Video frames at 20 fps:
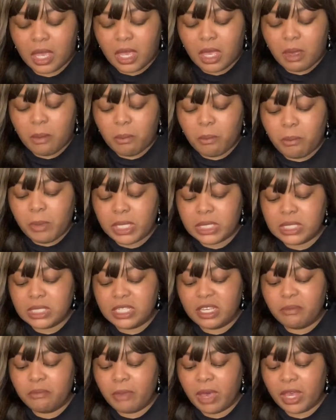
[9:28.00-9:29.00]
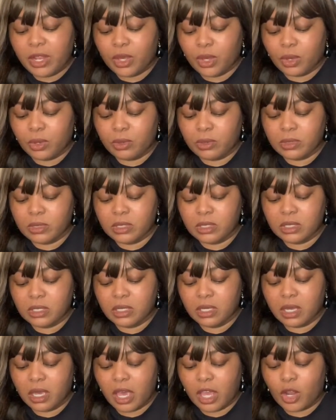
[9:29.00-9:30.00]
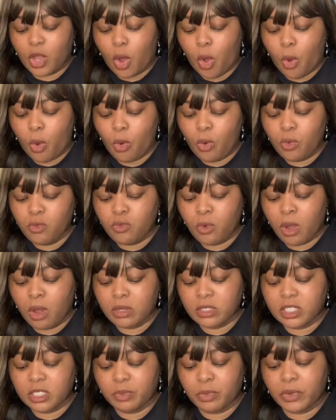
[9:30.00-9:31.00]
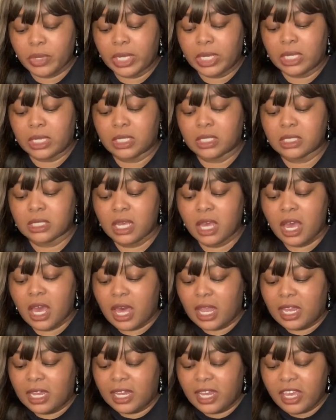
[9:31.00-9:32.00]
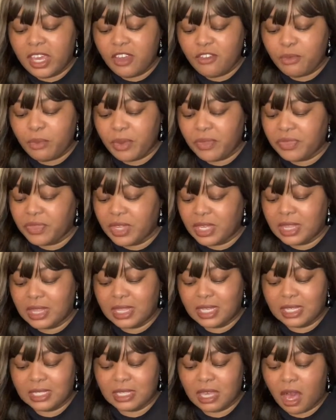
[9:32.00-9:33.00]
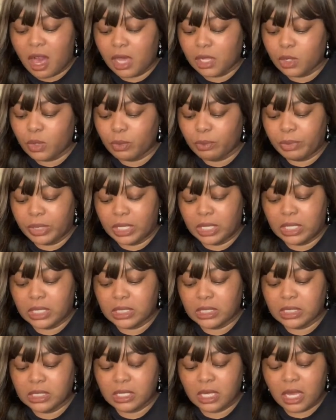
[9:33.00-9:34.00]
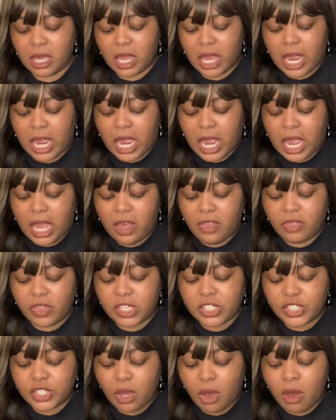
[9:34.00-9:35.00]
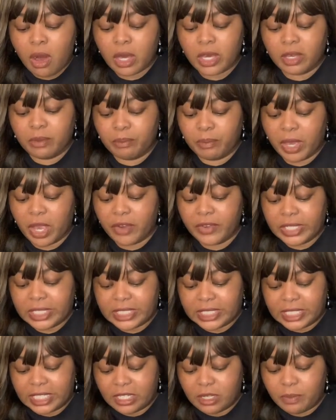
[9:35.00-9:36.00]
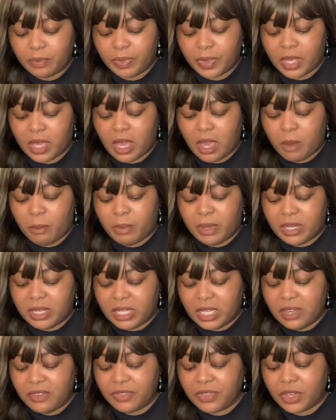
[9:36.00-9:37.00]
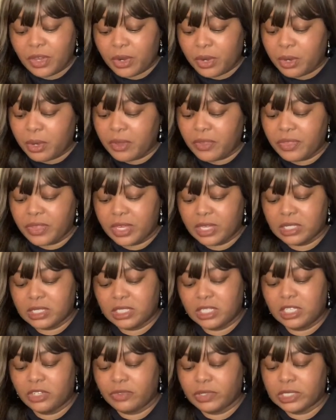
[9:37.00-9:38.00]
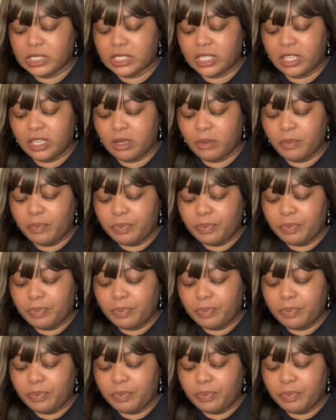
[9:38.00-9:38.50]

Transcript: Misty meadows and cold-wrought springs live within these hollow beams. In the dark and buried deep, beneath the earth their secrets keep,